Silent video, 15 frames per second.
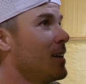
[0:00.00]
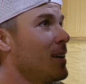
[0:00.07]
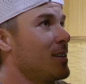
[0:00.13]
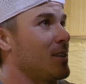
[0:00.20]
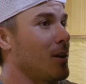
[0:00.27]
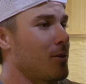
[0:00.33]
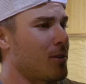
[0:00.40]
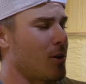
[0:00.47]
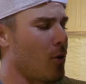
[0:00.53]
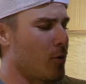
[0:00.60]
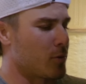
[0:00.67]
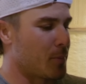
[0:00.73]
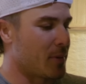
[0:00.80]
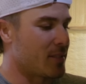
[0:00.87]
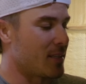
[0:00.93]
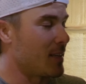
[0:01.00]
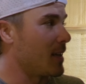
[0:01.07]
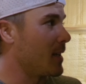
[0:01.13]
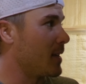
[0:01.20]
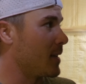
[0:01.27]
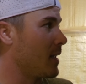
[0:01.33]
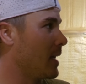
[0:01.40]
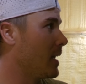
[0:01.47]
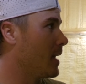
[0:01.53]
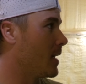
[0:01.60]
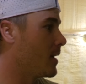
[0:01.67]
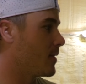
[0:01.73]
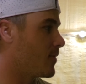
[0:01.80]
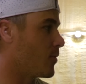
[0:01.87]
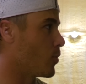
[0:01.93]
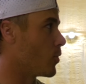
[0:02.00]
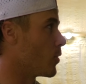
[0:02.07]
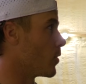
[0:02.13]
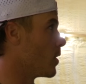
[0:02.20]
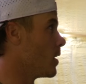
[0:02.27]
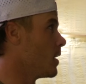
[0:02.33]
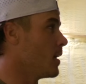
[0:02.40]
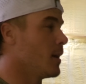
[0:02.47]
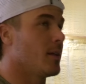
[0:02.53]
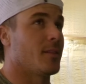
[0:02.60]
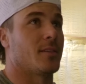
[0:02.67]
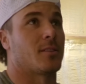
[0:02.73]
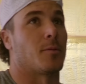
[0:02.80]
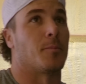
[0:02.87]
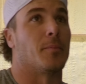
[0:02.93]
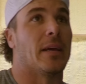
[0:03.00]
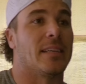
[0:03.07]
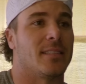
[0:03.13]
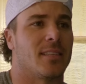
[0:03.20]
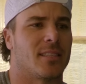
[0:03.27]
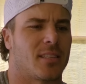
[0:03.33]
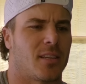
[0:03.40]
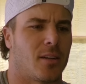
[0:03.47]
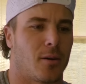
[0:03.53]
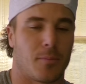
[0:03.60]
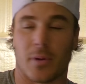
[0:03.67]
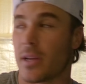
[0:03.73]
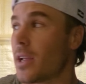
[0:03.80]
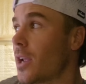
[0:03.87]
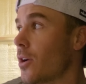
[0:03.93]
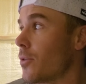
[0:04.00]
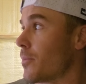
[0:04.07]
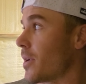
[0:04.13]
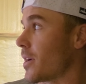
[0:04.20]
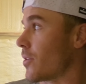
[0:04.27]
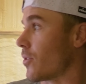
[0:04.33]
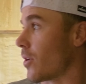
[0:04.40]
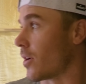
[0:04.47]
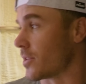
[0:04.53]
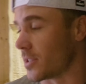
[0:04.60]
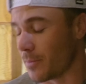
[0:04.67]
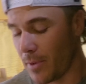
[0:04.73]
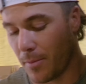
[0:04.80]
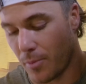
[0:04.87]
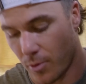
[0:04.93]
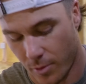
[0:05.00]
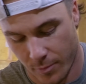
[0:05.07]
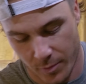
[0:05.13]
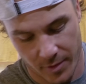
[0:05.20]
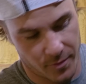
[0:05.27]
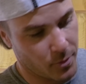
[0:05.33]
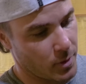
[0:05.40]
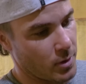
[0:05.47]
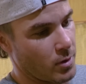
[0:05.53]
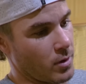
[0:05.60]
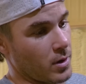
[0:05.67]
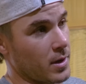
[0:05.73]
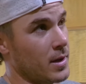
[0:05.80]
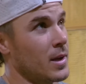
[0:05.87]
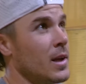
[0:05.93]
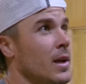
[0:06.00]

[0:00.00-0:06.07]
Shout out to Carl's place again for this amazing setup here in my garage, in my barn, whatever you wanna call it.